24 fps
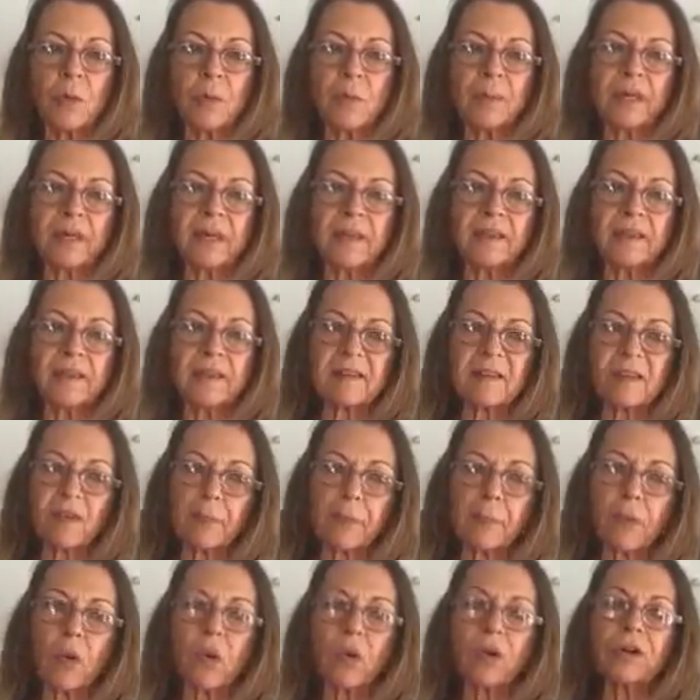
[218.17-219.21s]
because it's the
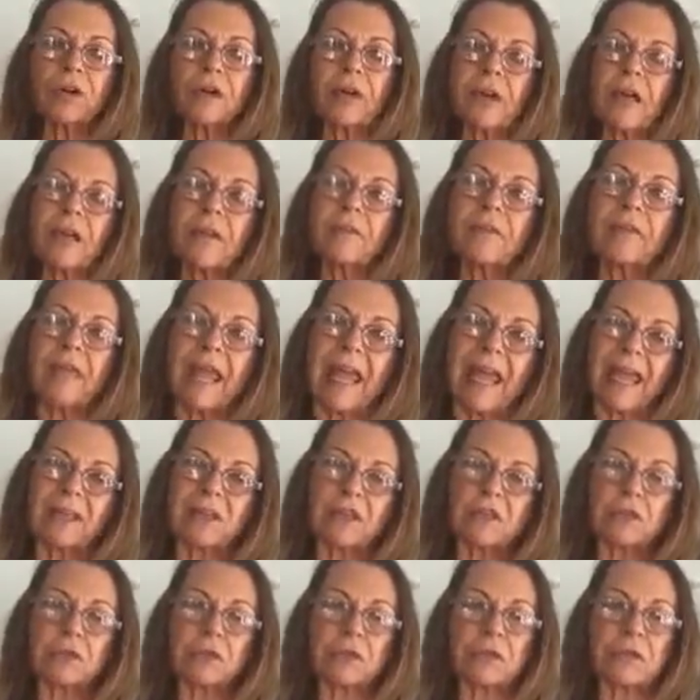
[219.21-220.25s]
port of
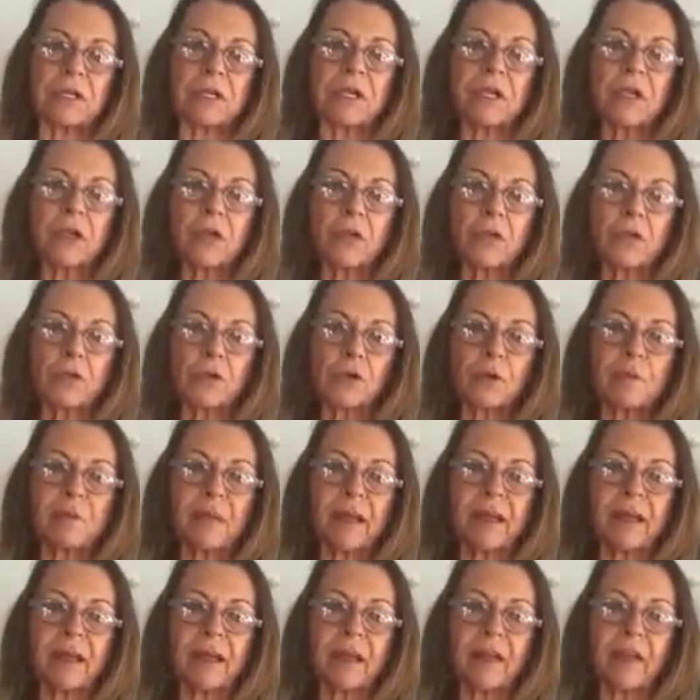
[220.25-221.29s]
entry for
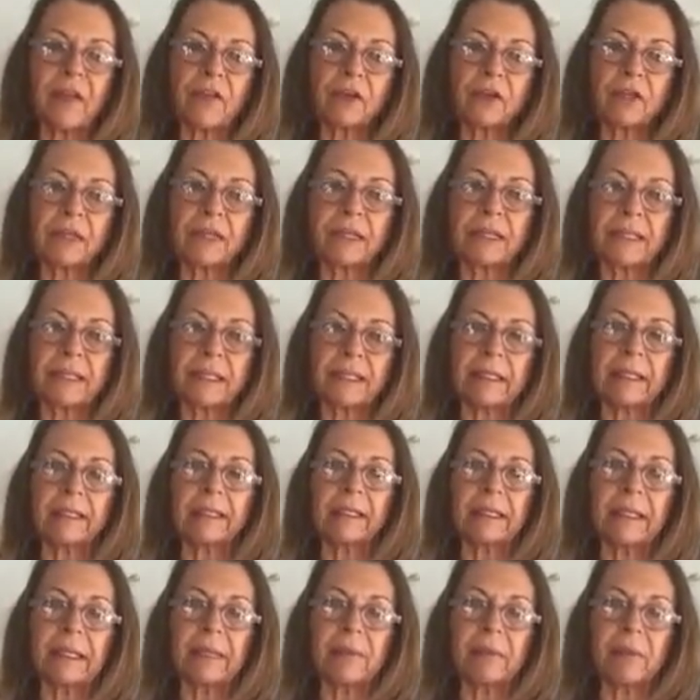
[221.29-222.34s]
many other
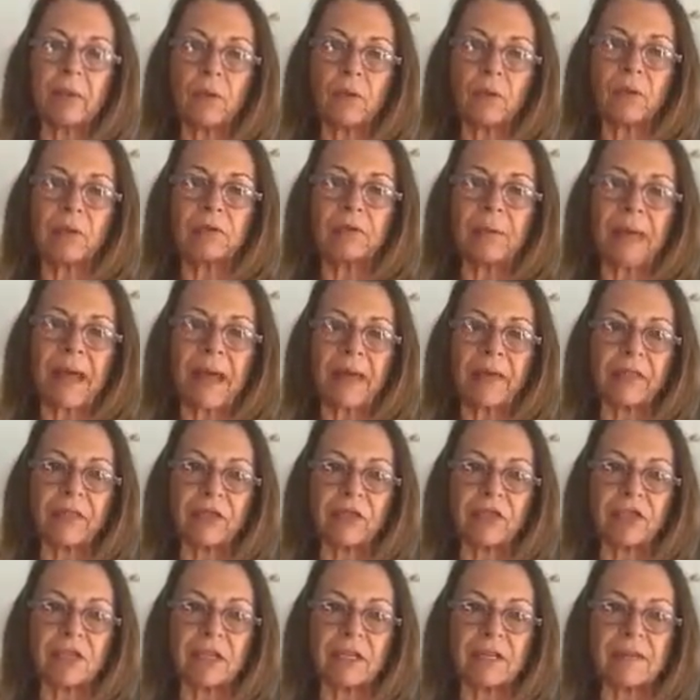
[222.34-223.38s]
clinically important
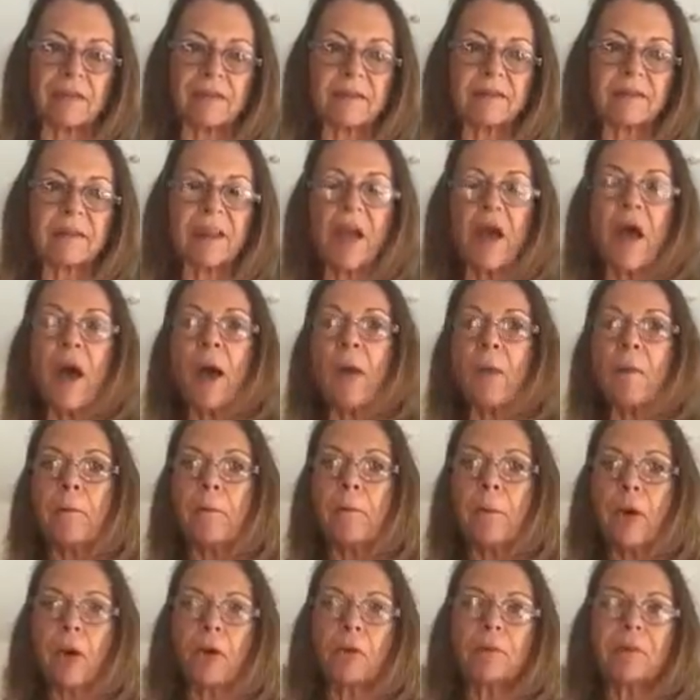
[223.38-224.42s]
pathogens.
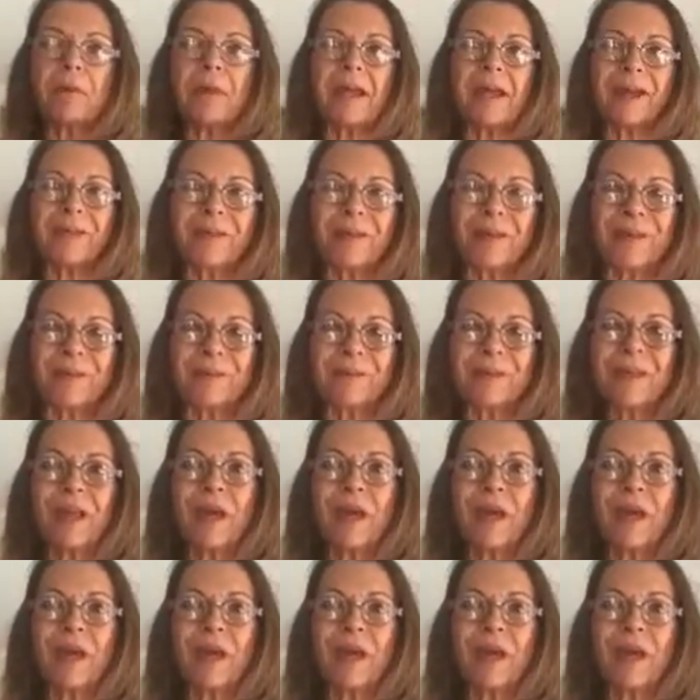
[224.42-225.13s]
Bone marrow.